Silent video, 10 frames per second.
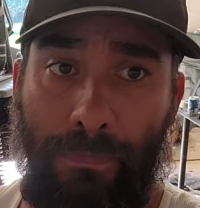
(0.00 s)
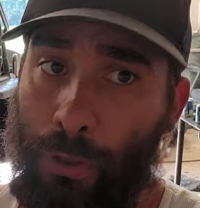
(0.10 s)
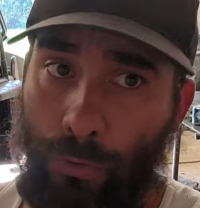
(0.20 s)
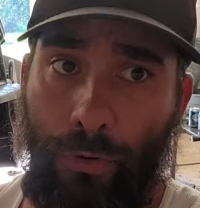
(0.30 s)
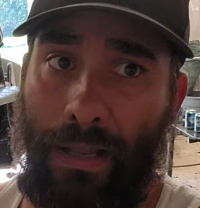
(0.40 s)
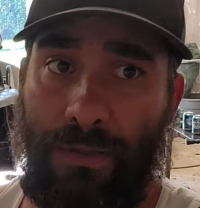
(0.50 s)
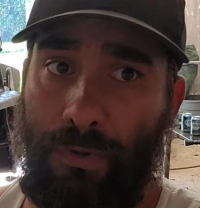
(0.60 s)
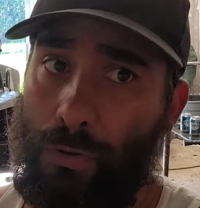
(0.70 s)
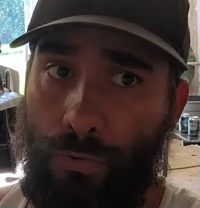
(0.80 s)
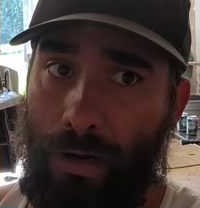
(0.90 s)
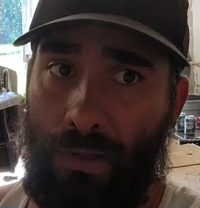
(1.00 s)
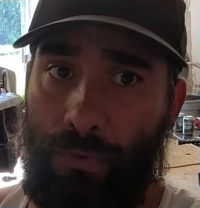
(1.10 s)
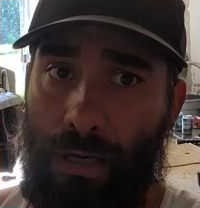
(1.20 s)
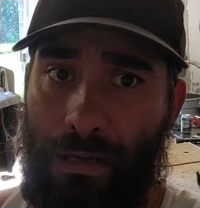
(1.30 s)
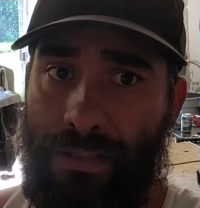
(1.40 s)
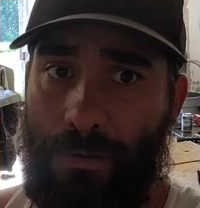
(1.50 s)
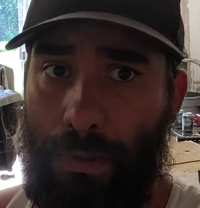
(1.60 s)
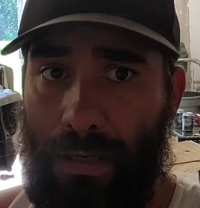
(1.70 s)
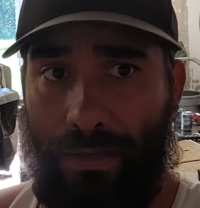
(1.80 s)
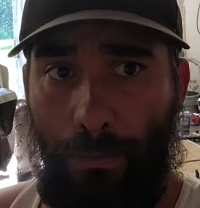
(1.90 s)
two transfer cases
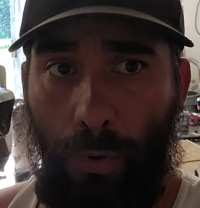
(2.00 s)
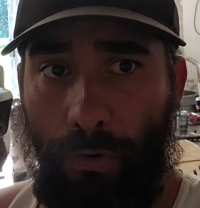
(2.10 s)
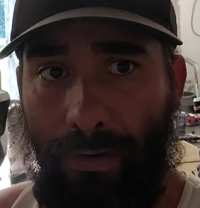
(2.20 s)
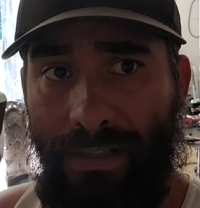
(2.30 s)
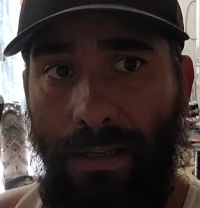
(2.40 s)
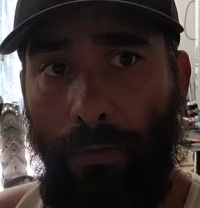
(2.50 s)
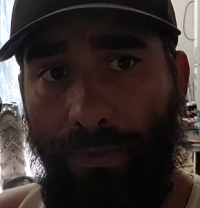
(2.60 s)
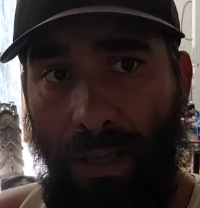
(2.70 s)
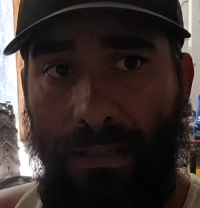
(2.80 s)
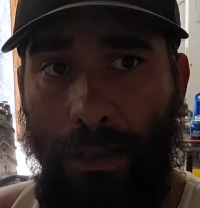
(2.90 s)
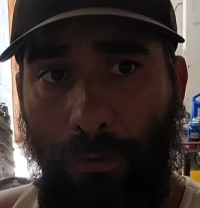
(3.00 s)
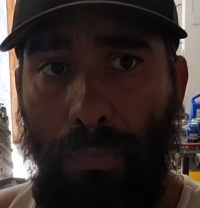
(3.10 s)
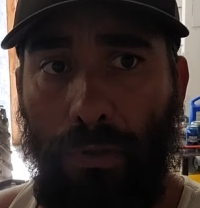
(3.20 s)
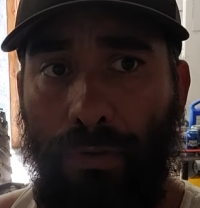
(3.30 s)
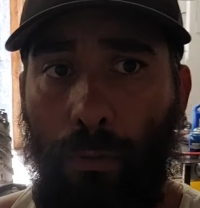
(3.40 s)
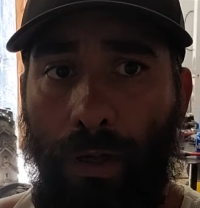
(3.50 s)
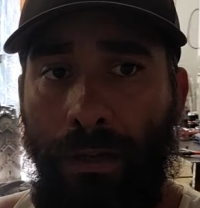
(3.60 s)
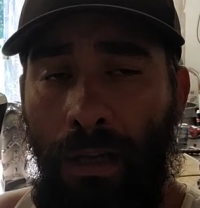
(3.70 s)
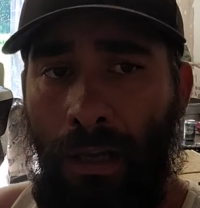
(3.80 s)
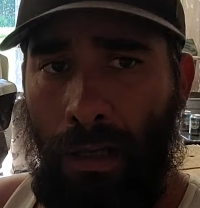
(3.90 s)
because the motor itself does have a built-in one.